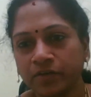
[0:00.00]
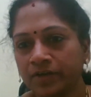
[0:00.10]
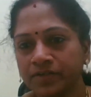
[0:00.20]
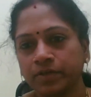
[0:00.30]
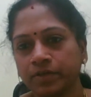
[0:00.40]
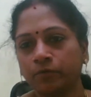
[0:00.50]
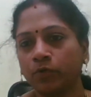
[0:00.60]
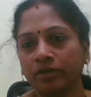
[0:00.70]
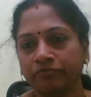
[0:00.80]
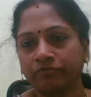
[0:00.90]
disorders
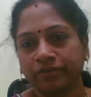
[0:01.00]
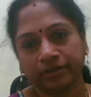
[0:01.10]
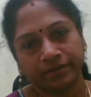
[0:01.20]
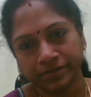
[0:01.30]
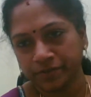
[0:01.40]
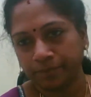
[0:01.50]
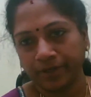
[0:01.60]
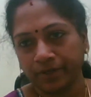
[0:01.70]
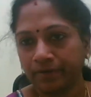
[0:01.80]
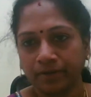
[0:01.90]
won't affect the
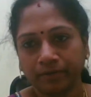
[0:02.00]
recipient.